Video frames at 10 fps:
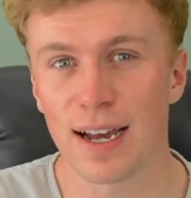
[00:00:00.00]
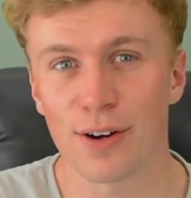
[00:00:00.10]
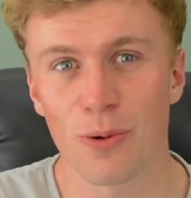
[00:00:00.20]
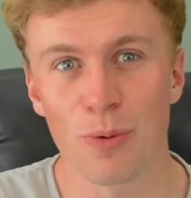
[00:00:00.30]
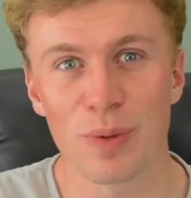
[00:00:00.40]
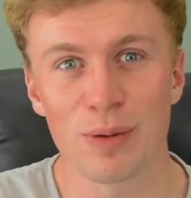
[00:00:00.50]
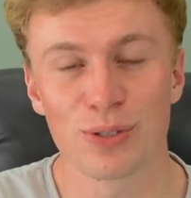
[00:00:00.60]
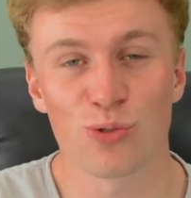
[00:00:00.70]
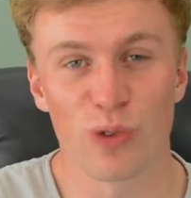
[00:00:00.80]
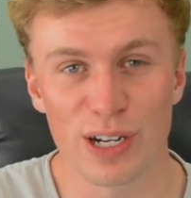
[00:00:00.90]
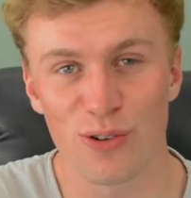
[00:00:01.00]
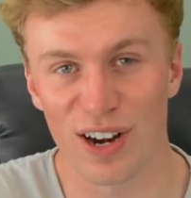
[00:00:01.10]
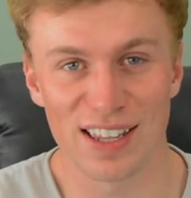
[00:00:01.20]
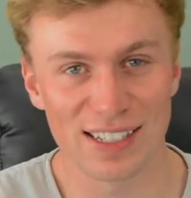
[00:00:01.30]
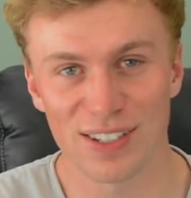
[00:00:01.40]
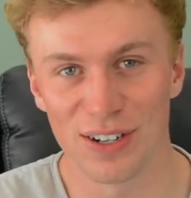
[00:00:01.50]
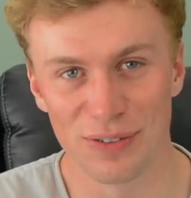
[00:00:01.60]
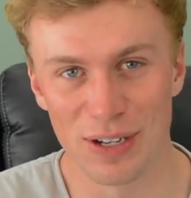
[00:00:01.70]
I don't want people to recreate this kind of